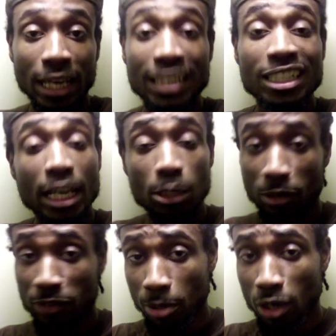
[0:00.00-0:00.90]

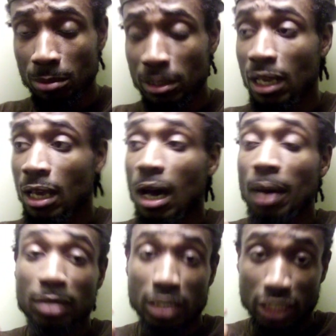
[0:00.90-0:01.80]
January, pardon me.
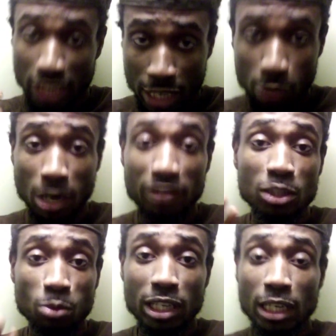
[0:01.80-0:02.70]
January
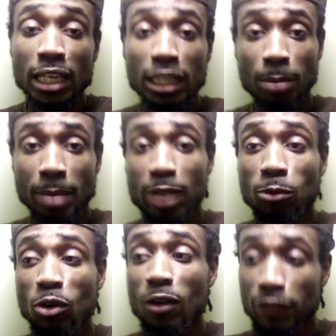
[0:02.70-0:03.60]
is when the bank
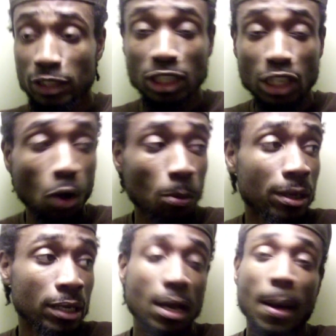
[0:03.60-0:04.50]
will officially
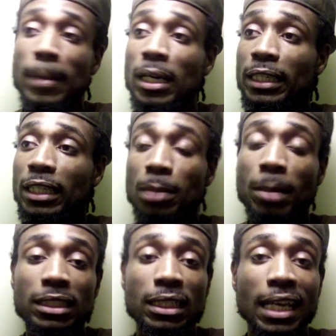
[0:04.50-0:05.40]
open. But Killer
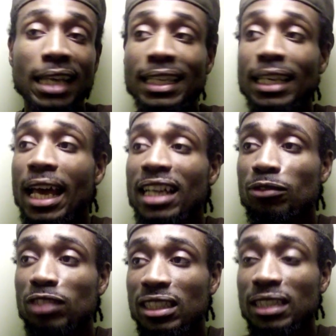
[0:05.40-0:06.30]
Mike said that they actually
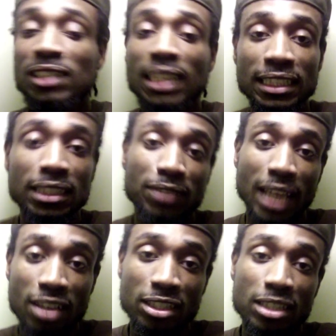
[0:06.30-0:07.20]
received tens of
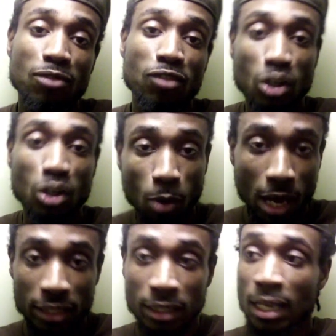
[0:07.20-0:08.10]
thousands of
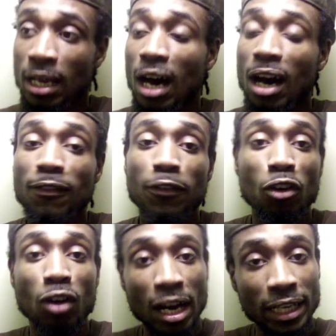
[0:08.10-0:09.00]
requests
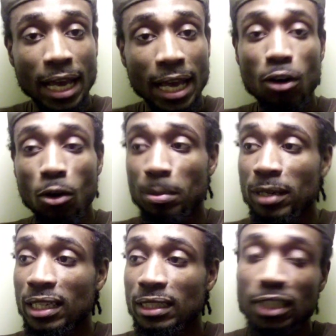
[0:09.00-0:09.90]
for account
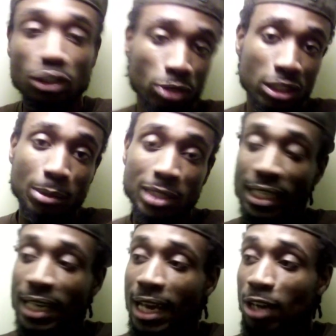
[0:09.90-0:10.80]
openings as soon as it was
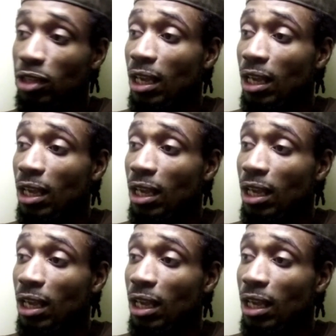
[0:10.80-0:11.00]
announced.